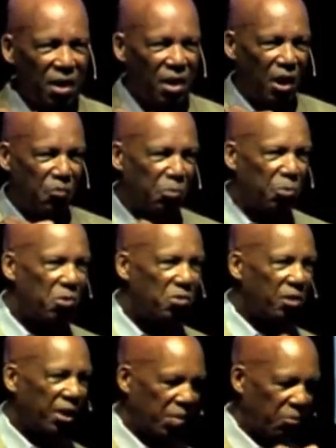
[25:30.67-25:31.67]
of a person
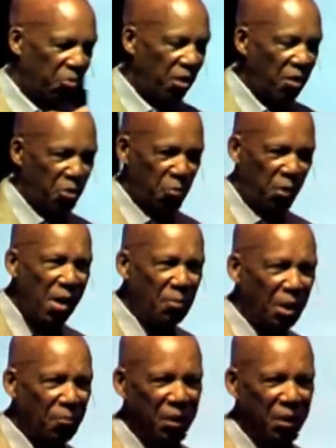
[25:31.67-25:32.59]
like Barack Obama